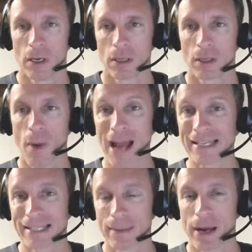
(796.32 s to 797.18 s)
The
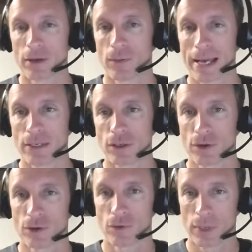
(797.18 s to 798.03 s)
mindset, by the way,
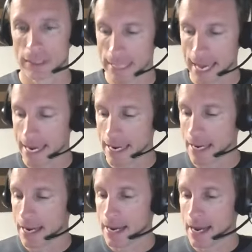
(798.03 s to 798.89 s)
too, was that
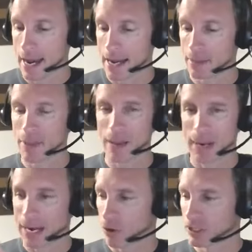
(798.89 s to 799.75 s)
the
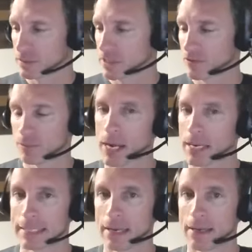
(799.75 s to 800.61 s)
BlackBerry had all these different
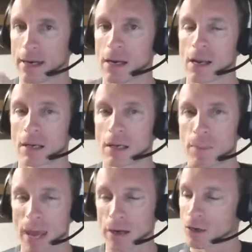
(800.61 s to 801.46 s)
buttons down there.
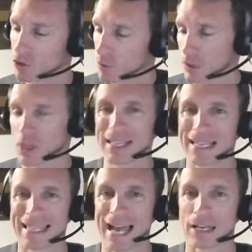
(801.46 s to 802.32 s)
Competitors were looking
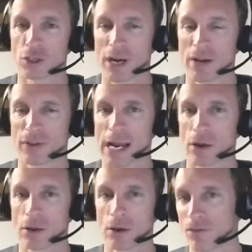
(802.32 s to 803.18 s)
at that and trying to figure
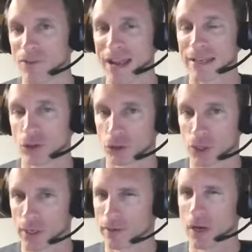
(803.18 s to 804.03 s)
out fancy
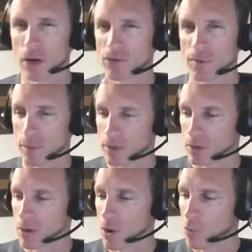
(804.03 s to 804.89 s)
alternatives. I don't know if you remember
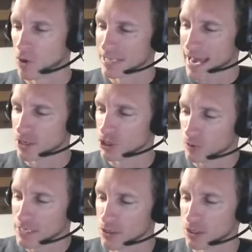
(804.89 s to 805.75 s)
the ones that had a
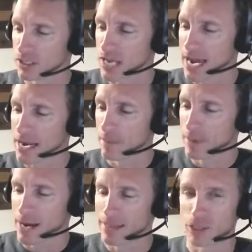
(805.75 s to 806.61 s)
screen. You could slide it up, and
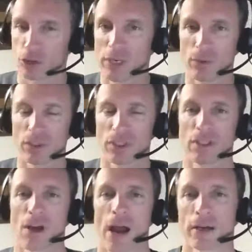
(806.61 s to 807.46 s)
behind the screen was an
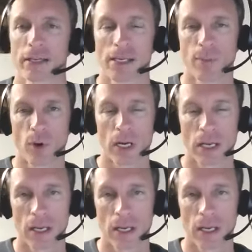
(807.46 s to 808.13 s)
entire keyboard.